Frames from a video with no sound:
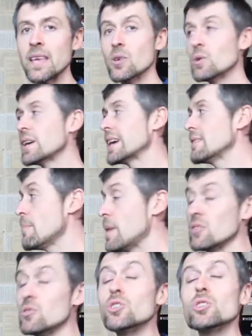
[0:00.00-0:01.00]
You can
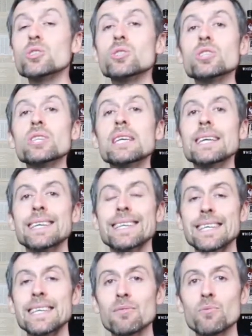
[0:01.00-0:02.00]
mention uh,
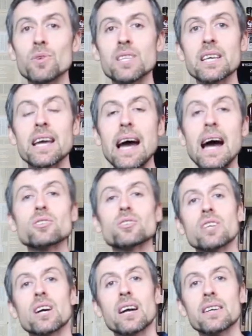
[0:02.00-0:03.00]
with the
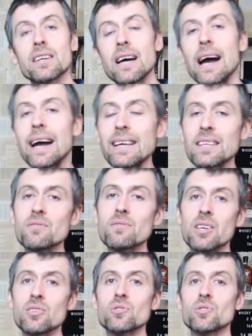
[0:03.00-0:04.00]
hashtag
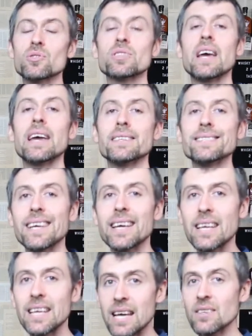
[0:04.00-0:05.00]
AgAdventures SA
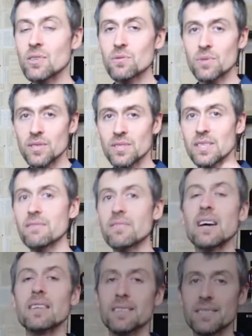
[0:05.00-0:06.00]
and you will receive
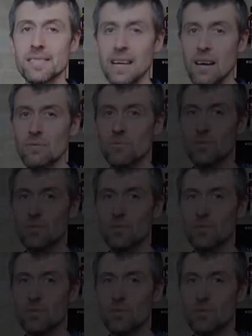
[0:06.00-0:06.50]
a discount.